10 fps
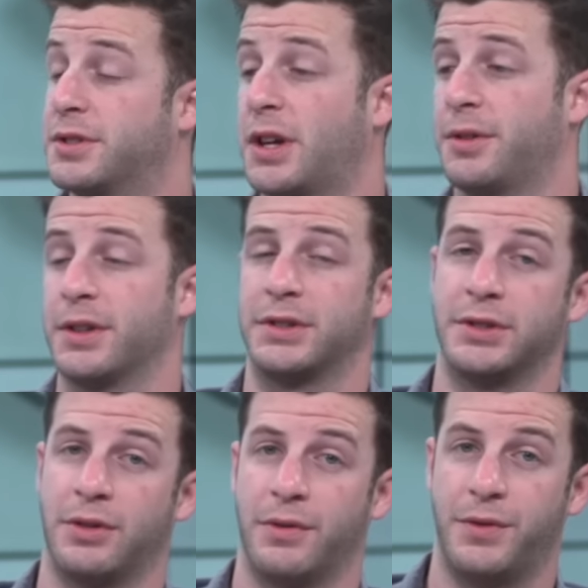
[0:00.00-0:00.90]
Celtics.
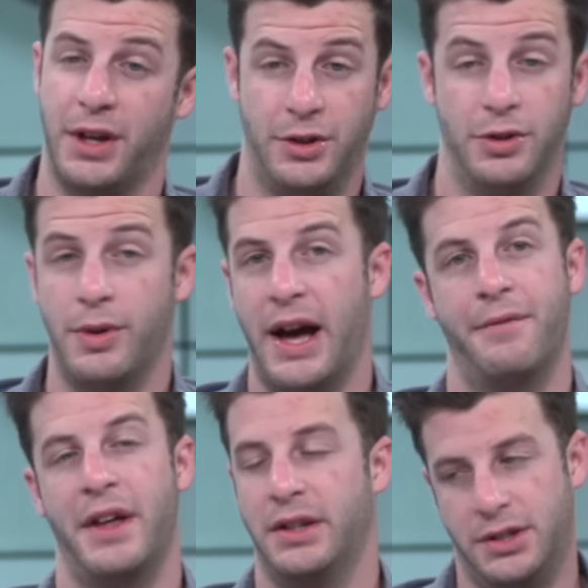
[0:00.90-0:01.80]
So if they do
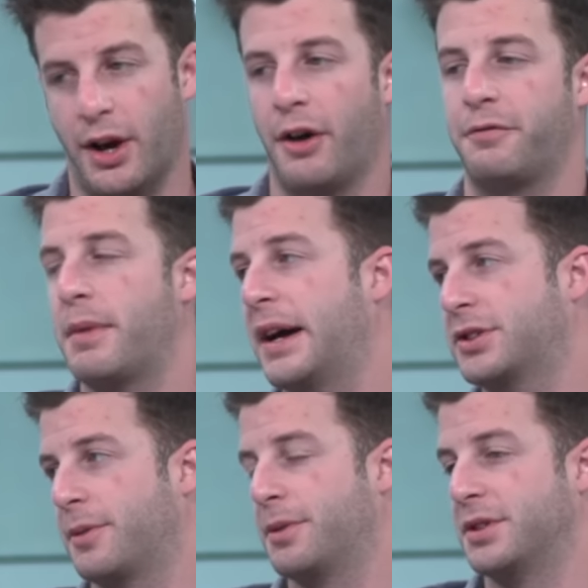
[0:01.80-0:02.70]
have that tough
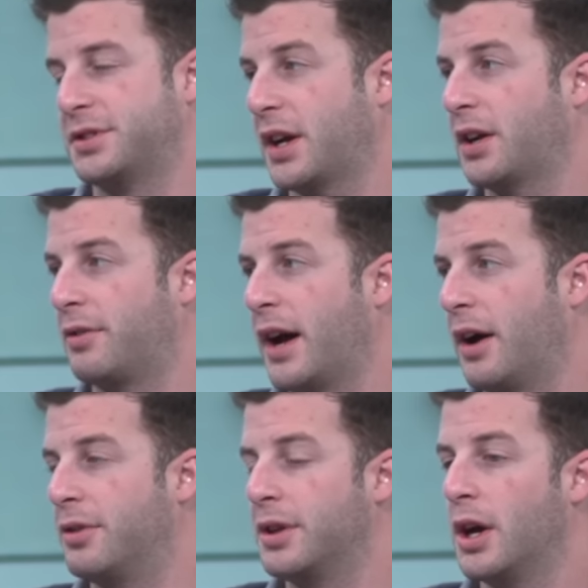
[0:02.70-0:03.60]
matchup in the second
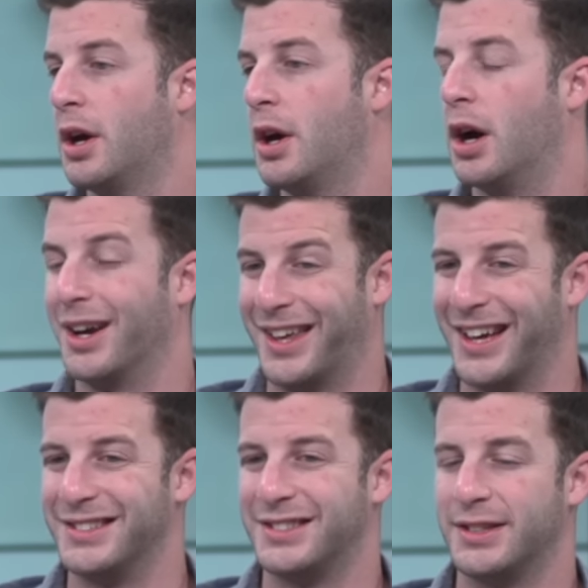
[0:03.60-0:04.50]
round
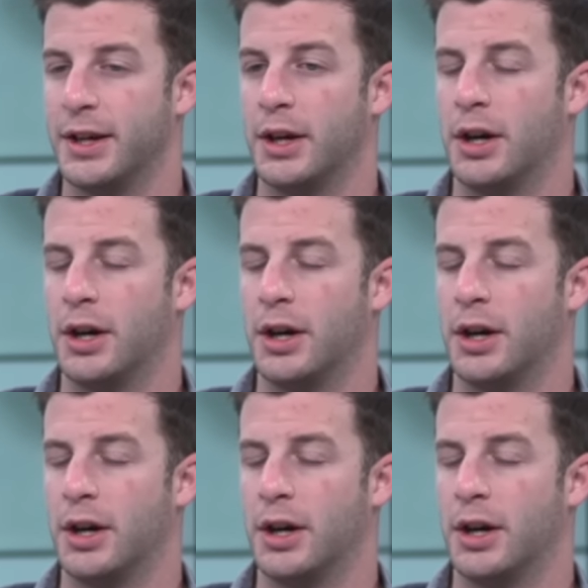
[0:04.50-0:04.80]
against,